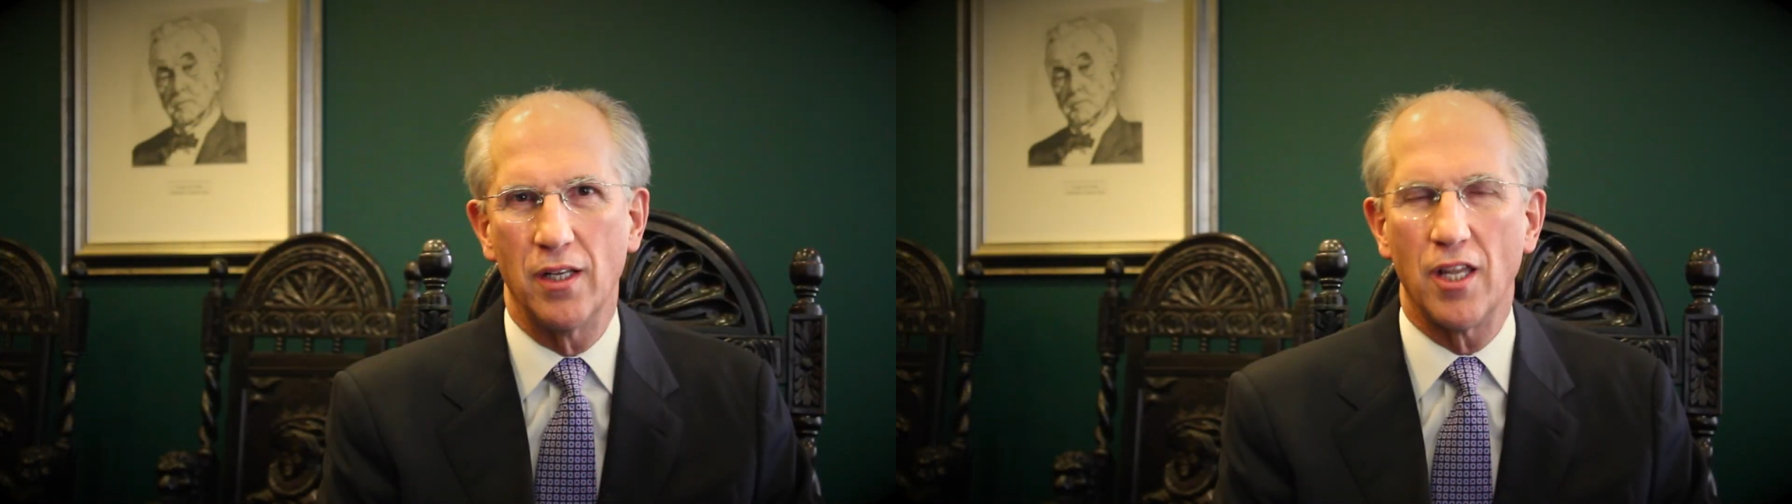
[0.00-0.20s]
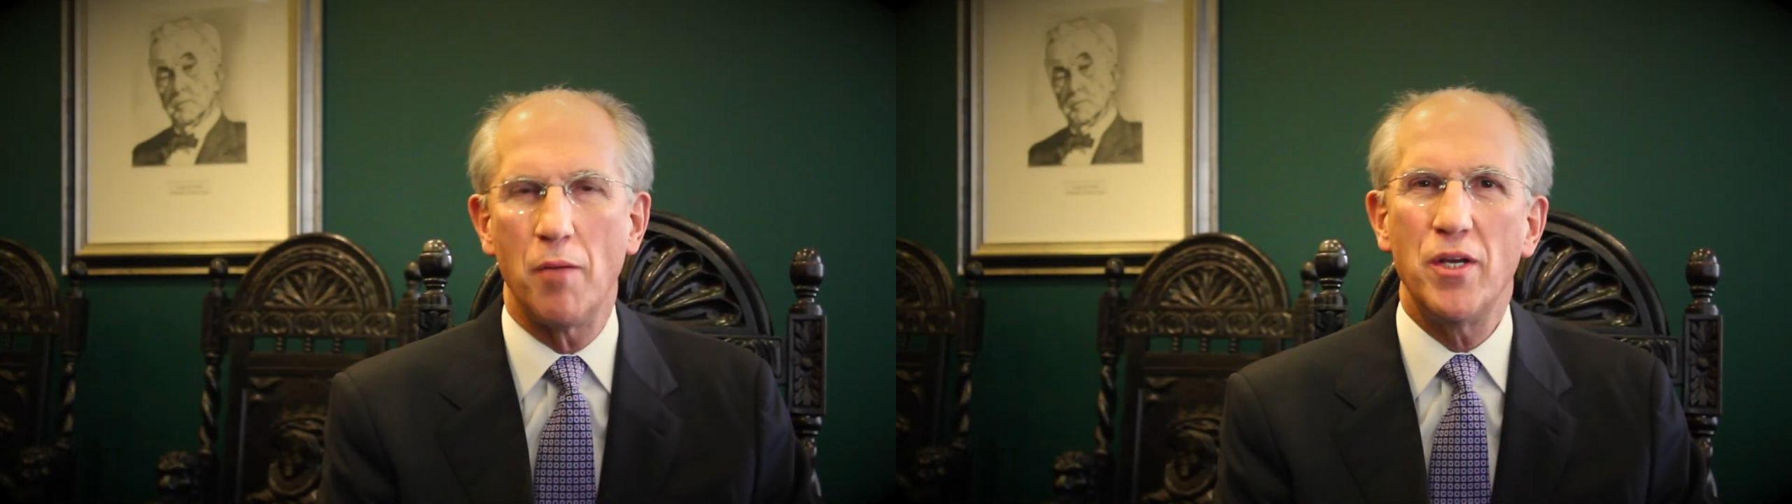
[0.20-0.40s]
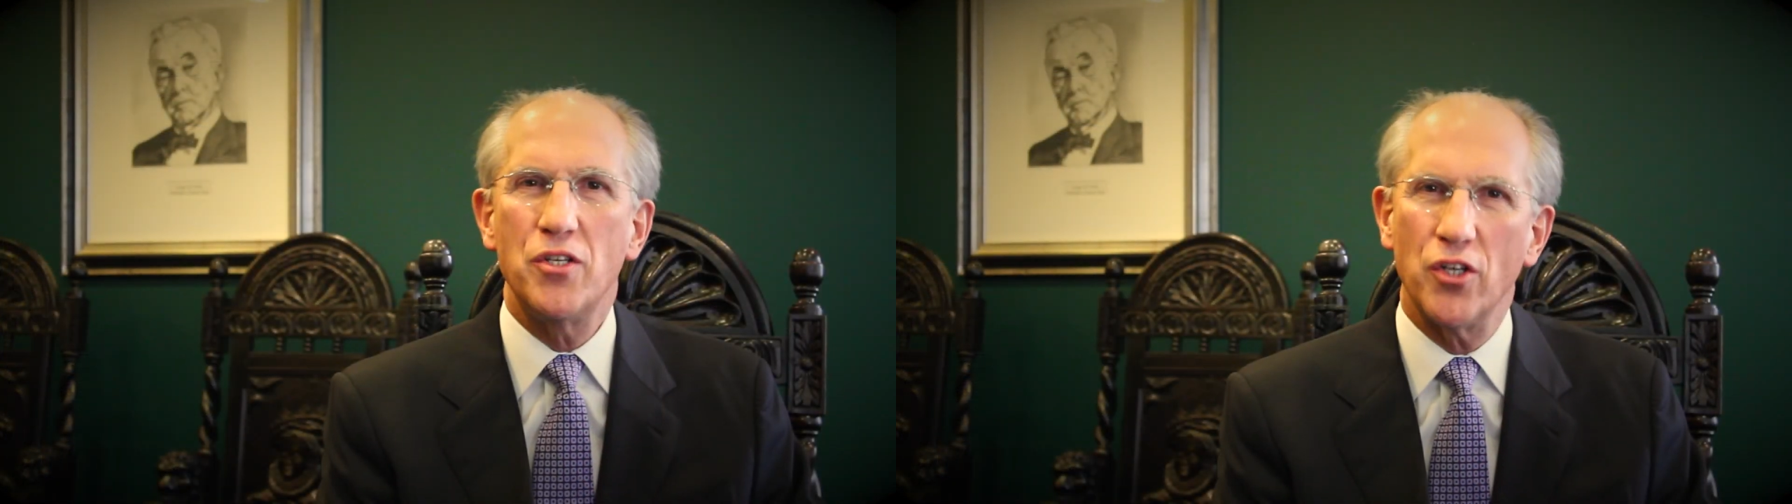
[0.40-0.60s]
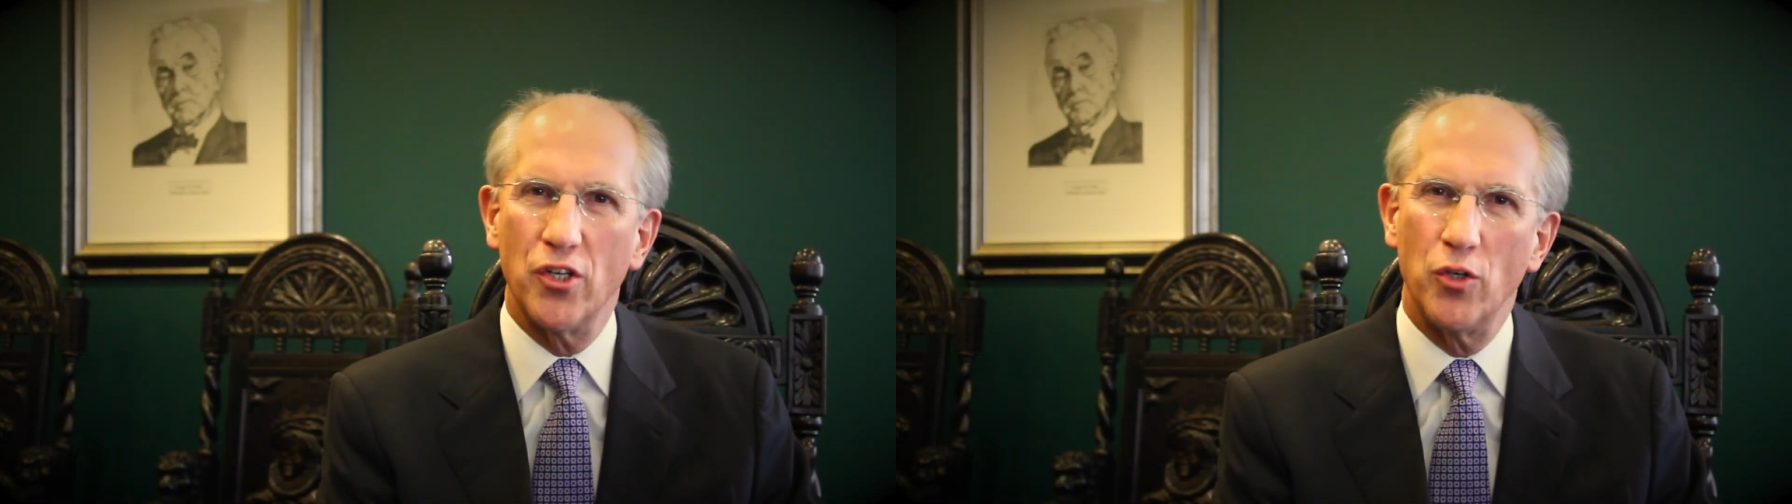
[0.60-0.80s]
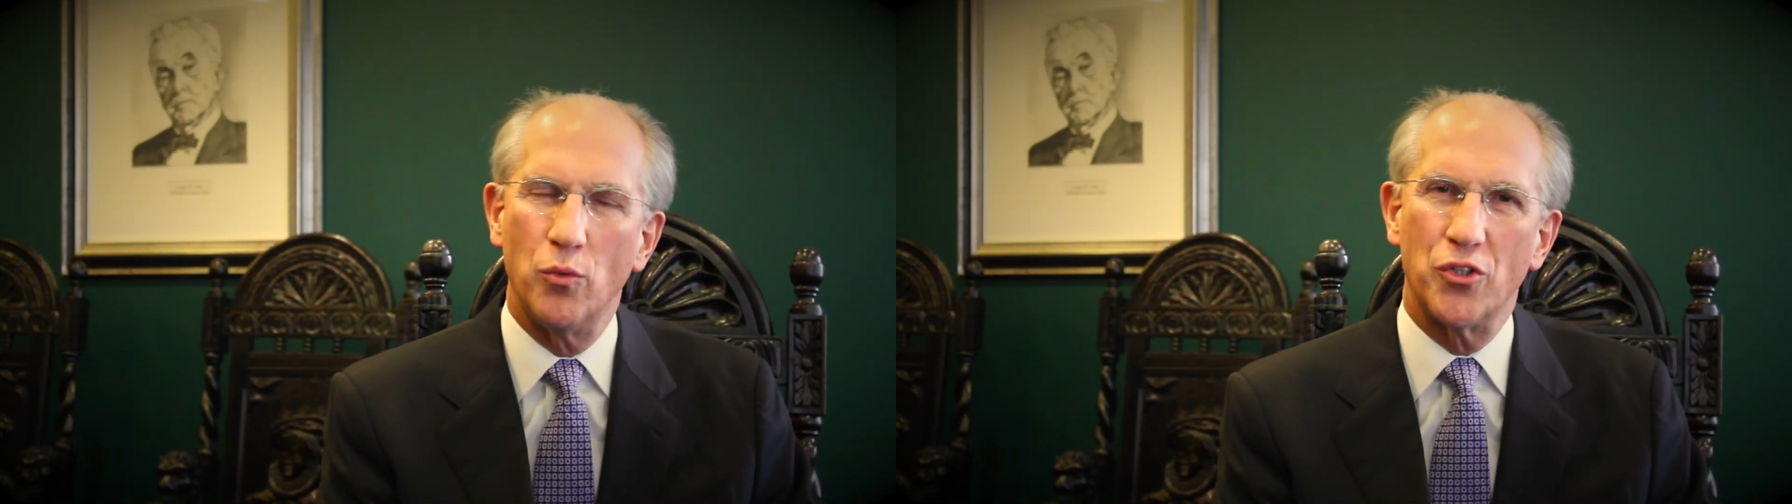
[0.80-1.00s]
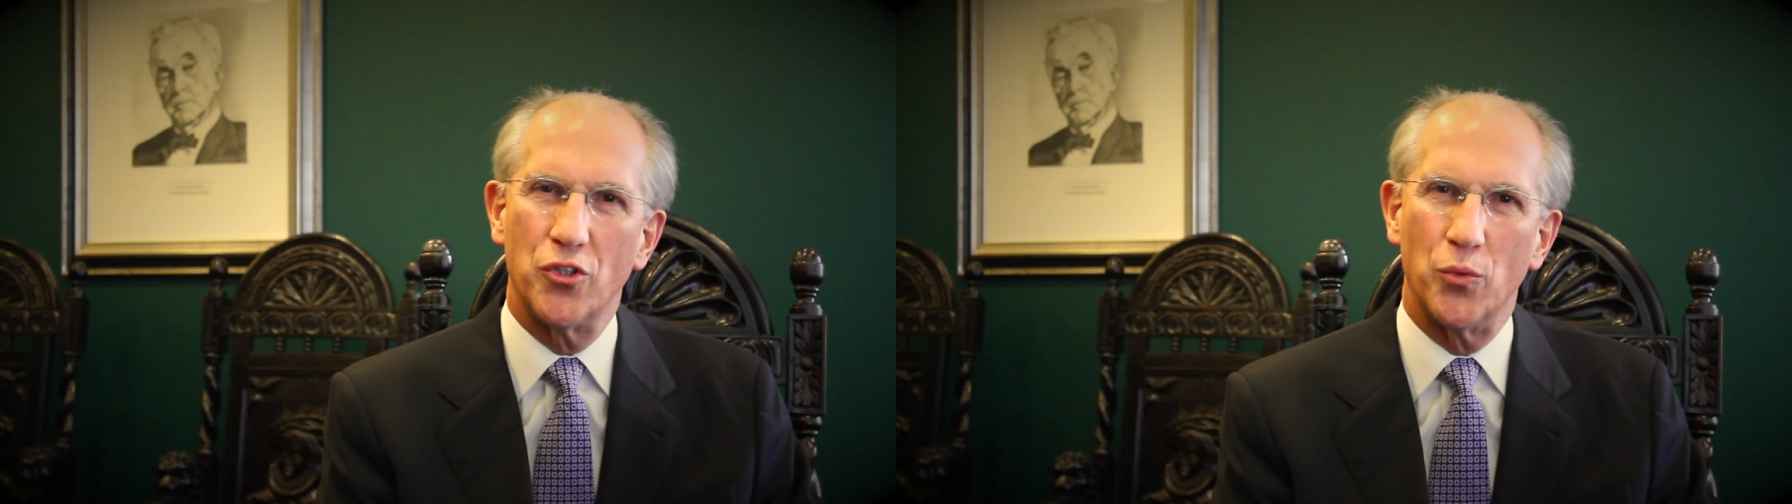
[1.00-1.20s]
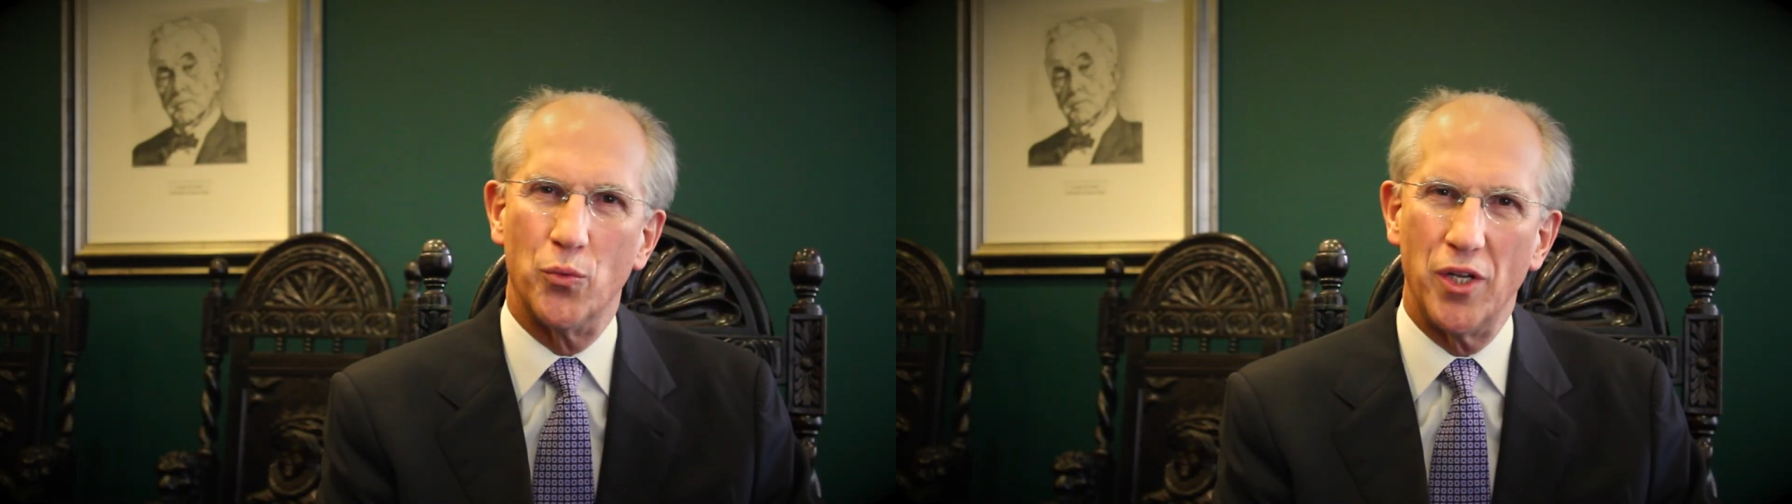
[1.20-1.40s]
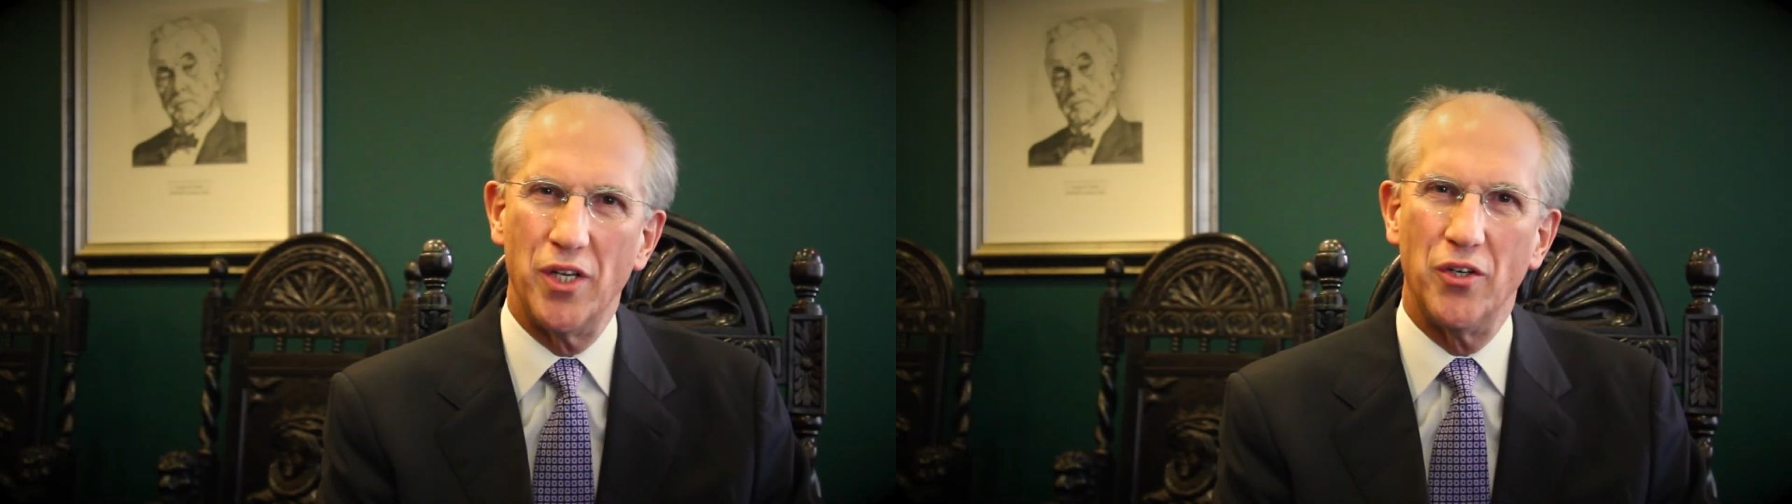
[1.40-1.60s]
Let me tell you what the
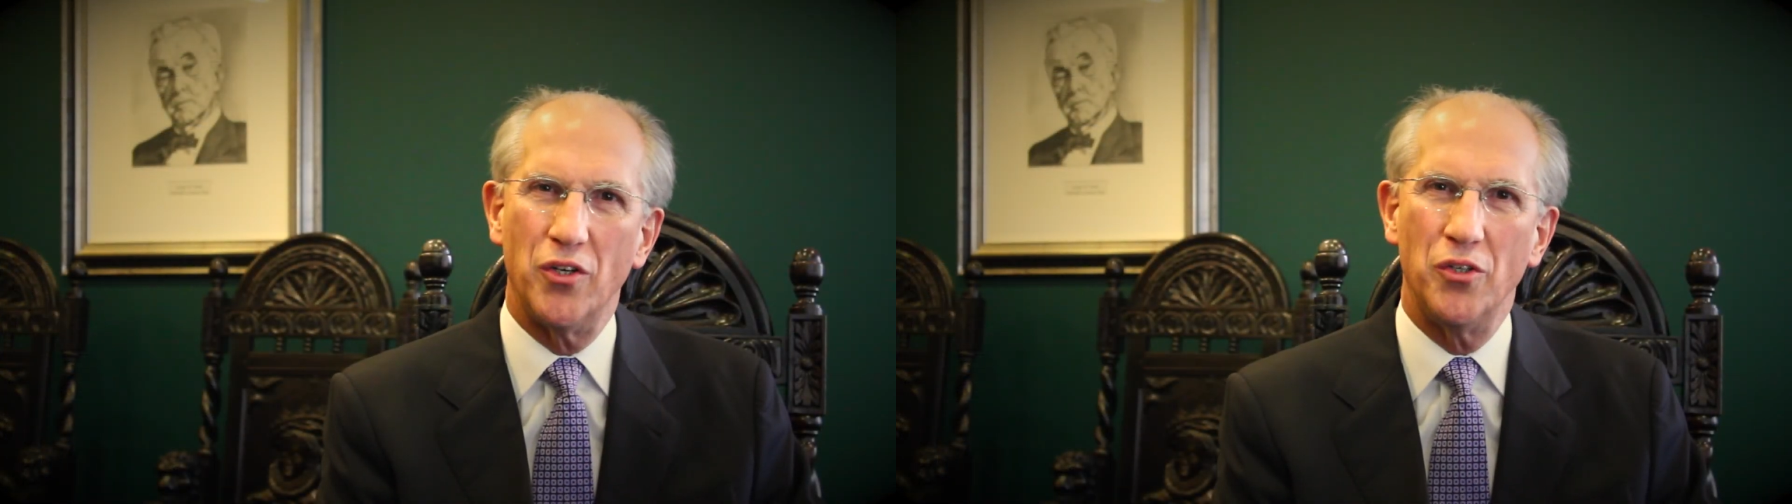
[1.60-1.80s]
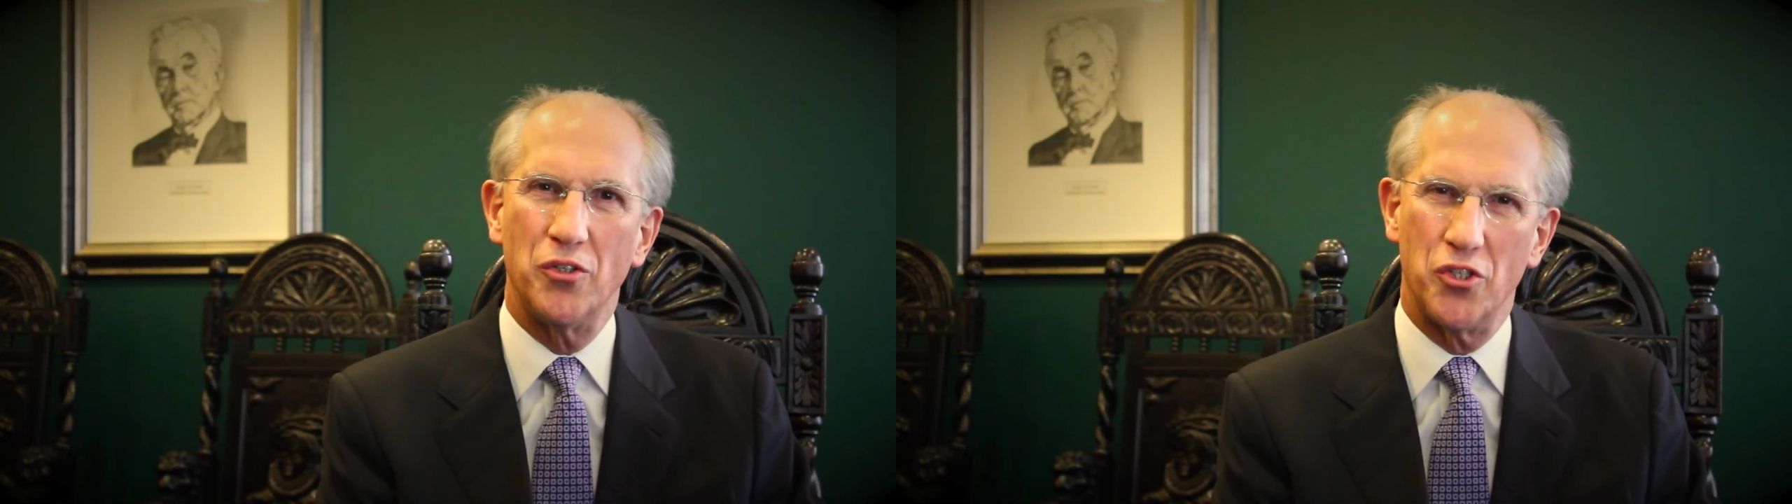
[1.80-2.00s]
real